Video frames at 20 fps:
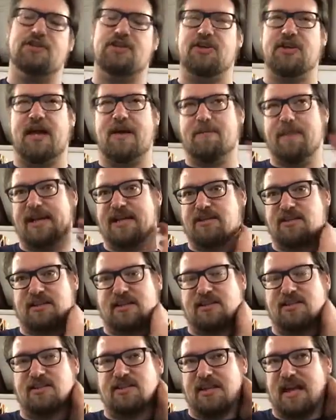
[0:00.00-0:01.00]
So that makes
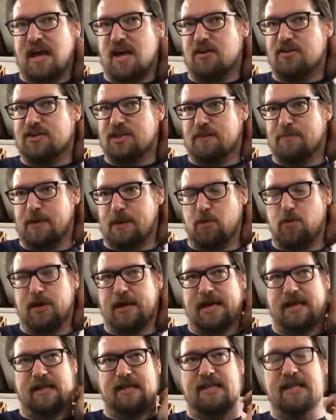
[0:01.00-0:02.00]
sense theology. But
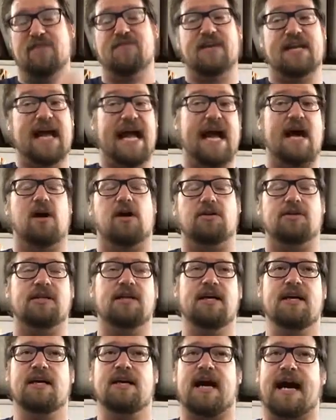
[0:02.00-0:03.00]
when I live it out,
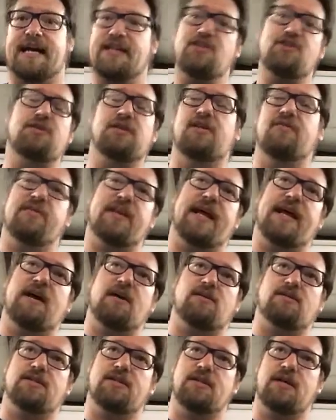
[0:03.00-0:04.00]
I do live it
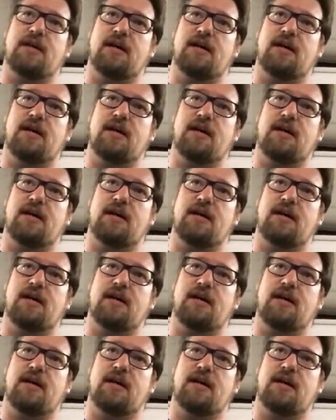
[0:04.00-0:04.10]
out.